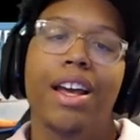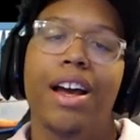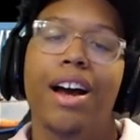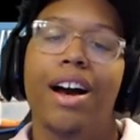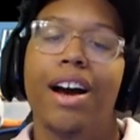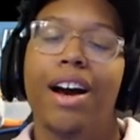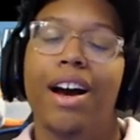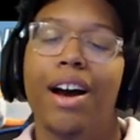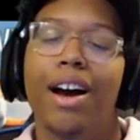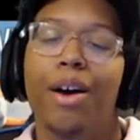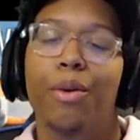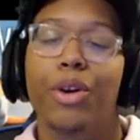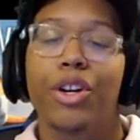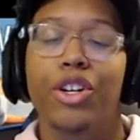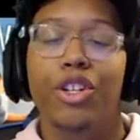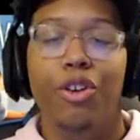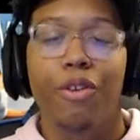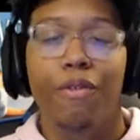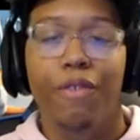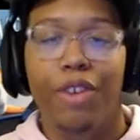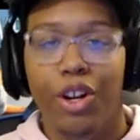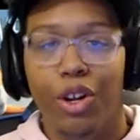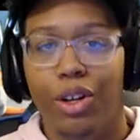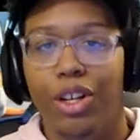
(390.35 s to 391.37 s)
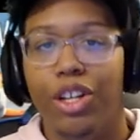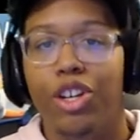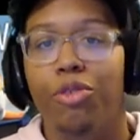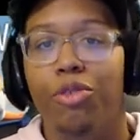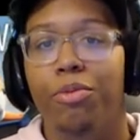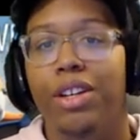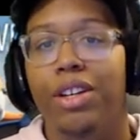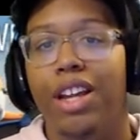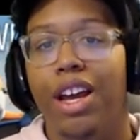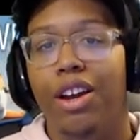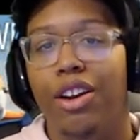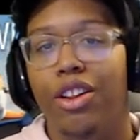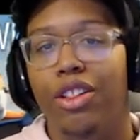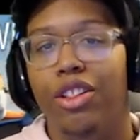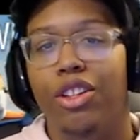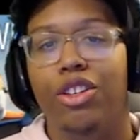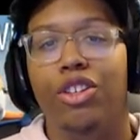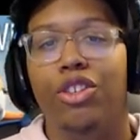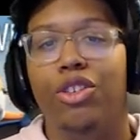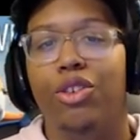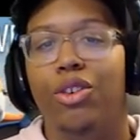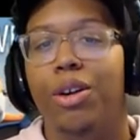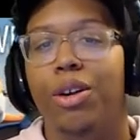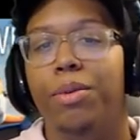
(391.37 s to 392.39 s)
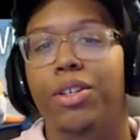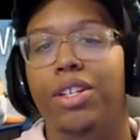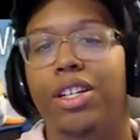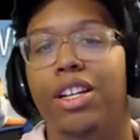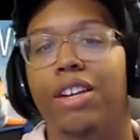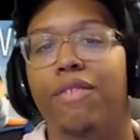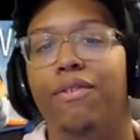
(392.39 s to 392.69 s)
Uh, original video link will be down in the description.